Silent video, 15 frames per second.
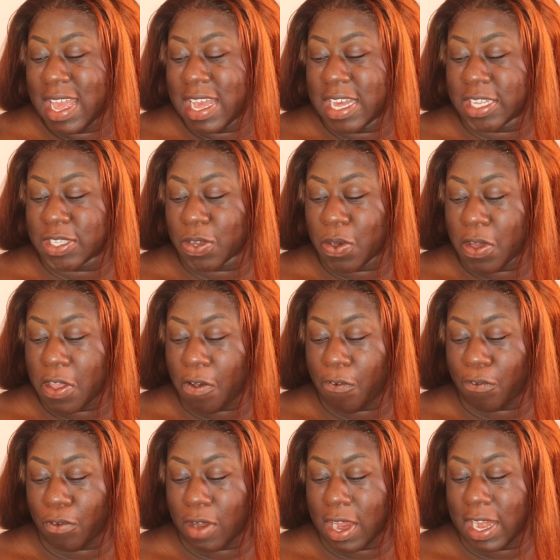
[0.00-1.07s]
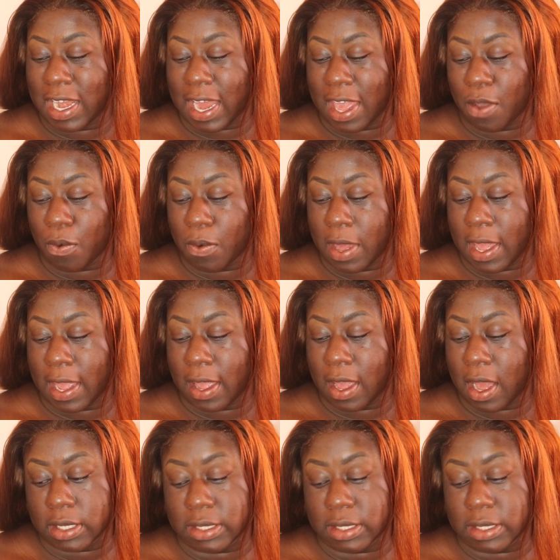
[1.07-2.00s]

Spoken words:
it's oil free, lightweight,